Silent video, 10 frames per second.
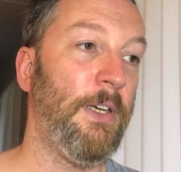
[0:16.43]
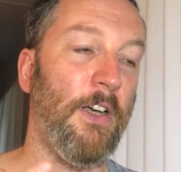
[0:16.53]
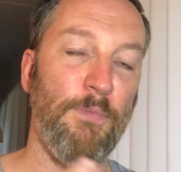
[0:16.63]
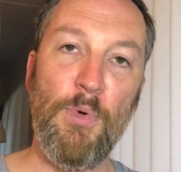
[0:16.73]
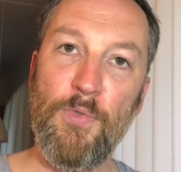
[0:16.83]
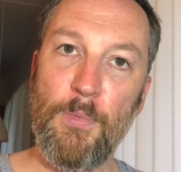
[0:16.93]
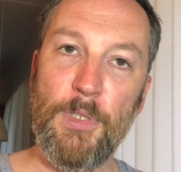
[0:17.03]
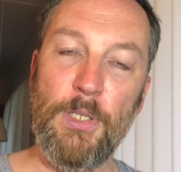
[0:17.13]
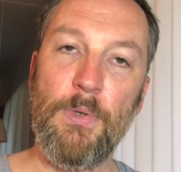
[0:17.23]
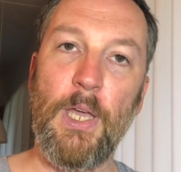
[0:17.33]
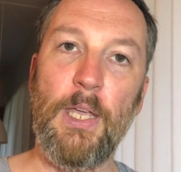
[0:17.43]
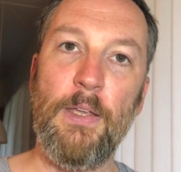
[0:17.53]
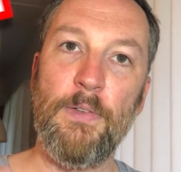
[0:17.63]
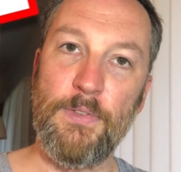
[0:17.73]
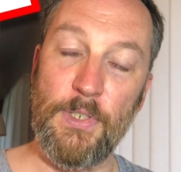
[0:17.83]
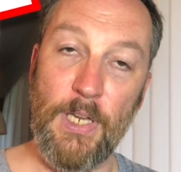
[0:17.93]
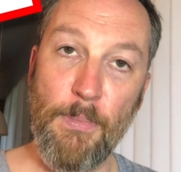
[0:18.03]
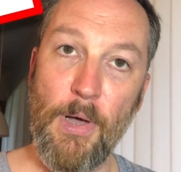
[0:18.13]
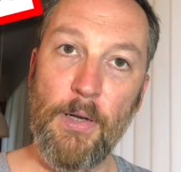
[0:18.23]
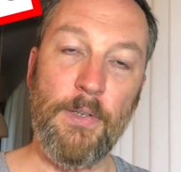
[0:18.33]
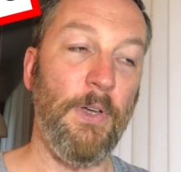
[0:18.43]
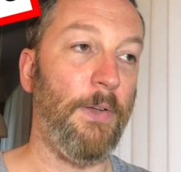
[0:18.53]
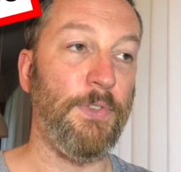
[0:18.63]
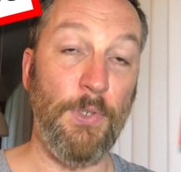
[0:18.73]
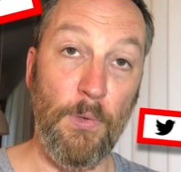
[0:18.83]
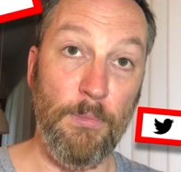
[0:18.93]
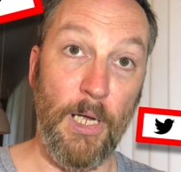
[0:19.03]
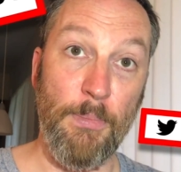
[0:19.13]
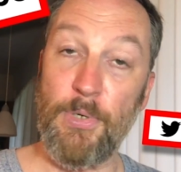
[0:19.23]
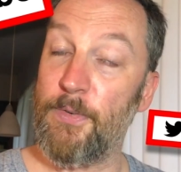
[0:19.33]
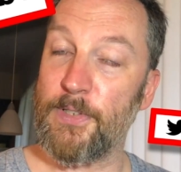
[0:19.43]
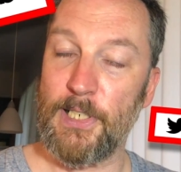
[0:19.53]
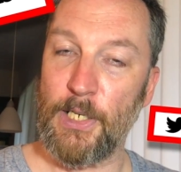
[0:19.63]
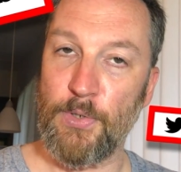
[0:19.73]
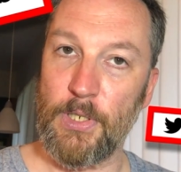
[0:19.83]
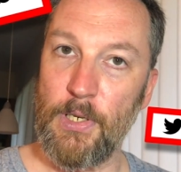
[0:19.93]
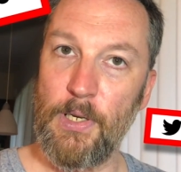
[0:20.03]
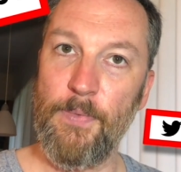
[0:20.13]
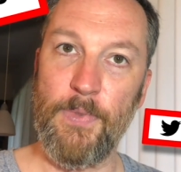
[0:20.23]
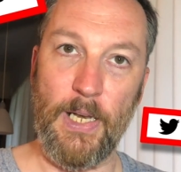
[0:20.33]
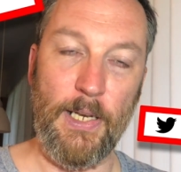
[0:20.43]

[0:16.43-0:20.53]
I've moved from the UK to Denmark. I've sold my previous electric car that I